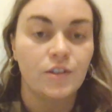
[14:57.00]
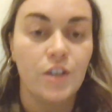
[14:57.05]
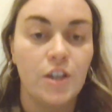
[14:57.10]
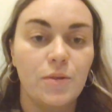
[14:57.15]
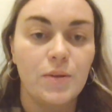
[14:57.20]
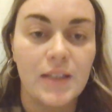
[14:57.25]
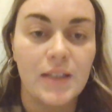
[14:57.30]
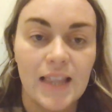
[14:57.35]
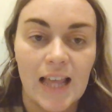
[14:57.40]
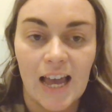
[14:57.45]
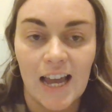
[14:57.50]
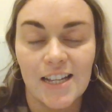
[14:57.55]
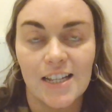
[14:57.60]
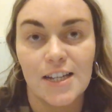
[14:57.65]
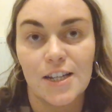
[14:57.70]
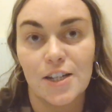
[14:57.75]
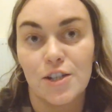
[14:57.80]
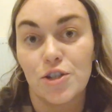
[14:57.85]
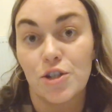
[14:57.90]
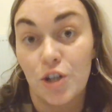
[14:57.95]
you would
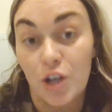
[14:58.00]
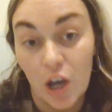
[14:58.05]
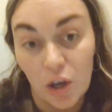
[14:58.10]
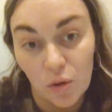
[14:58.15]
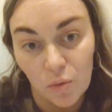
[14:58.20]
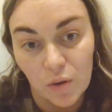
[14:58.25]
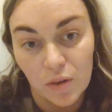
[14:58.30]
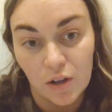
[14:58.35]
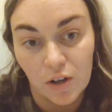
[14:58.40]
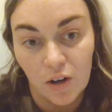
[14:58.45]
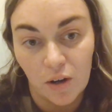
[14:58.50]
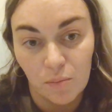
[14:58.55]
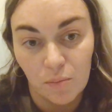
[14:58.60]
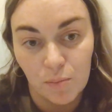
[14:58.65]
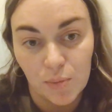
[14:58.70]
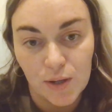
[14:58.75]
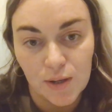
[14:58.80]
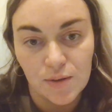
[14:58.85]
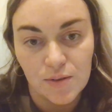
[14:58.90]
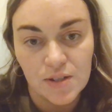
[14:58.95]
like to go on the
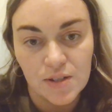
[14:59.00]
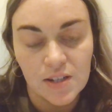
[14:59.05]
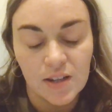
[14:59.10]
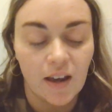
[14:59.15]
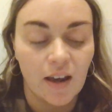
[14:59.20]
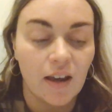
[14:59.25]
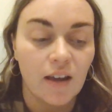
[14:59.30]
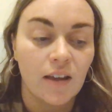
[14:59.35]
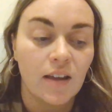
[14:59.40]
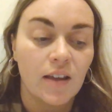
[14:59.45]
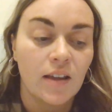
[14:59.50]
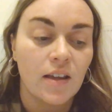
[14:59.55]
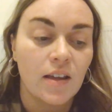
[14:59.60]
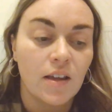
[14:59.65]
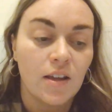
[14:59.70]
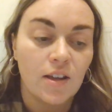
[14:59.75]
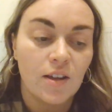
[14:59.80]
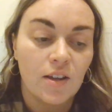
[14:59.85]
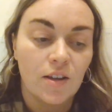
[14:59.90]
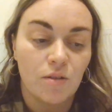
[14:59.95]
computer,
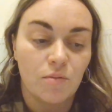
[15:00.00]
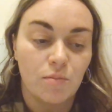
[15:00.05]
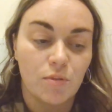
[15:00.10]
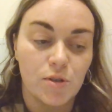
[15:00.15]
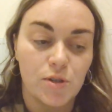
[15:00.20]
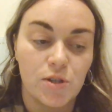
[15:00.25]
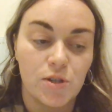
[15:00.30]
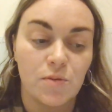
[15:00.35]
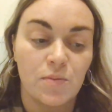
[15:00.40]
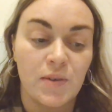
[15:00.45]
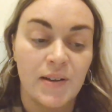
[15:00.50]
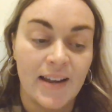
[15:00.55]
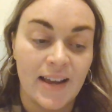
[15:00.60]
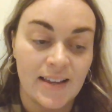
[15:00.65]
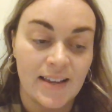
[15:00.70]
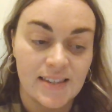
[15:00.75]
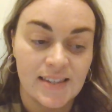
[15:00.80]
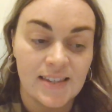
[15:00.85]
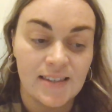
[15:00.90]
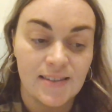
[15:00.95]
but someone
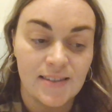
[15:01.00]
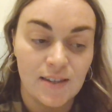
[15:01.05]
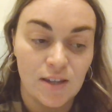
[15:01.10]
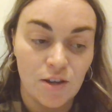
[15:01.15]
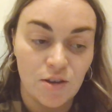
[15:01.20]
else is